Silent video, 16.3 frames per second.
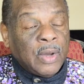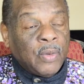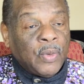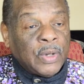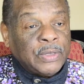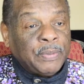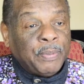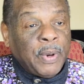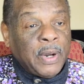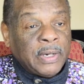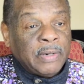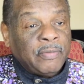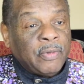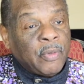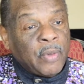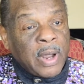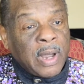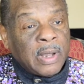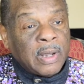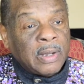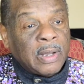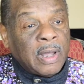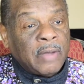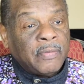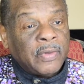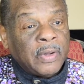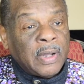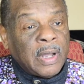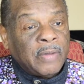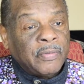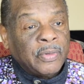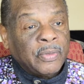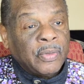was part of
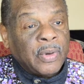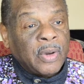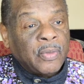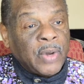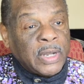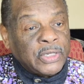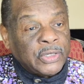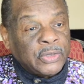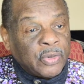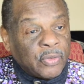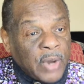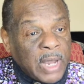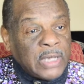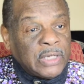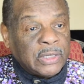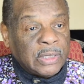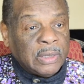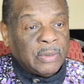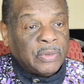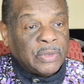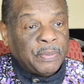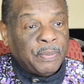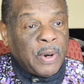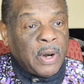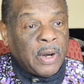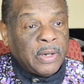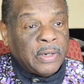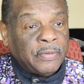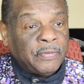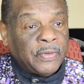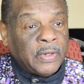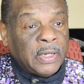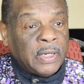a restoration. It was part
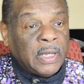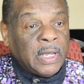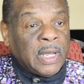of